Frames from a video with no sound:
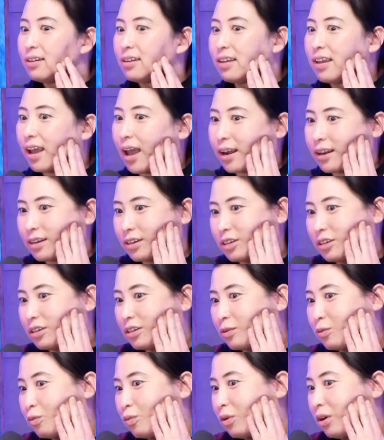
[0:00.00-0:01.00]
getting
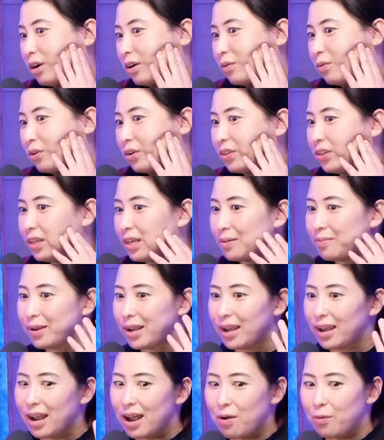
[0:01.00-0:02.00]
to work with them and
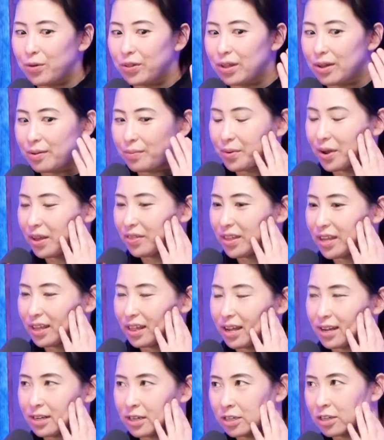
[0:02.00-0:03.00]
hang out with them, and they
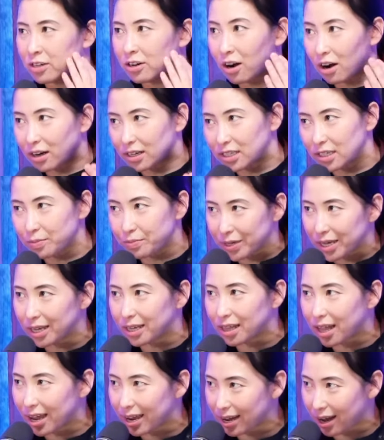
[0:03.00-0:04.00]
like talk to me
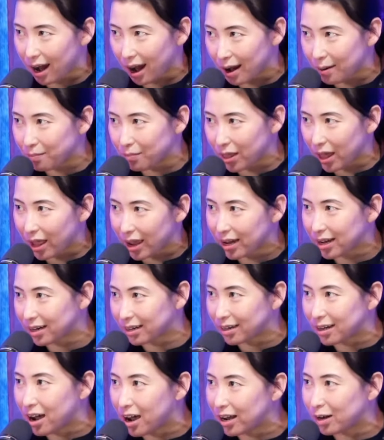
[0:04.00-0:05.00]
like I'm like
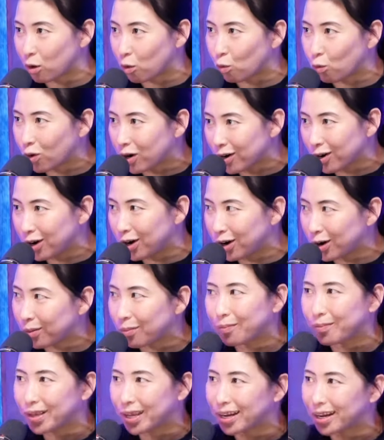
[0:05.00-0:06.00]
not a
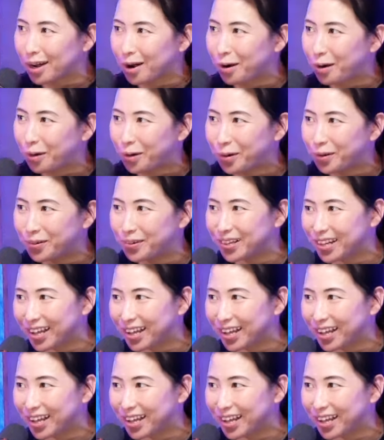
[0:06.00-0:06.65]
worm, you know,